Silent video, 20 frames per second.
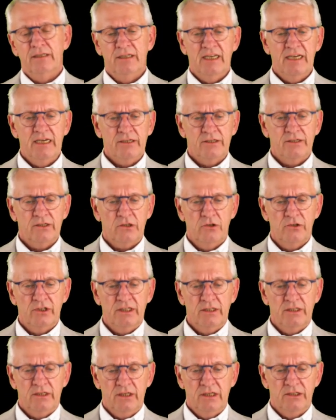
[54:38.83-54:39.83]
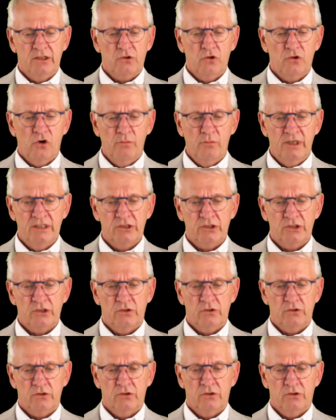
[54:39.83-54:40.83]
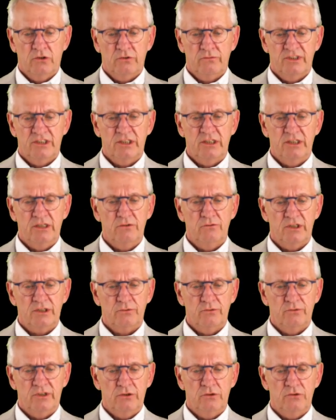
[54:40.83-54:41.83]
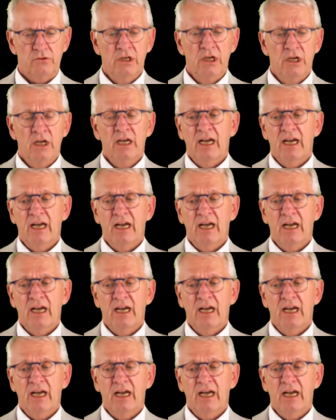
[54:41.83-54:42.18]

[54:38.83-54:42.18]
later on in the comments, or we see what we do.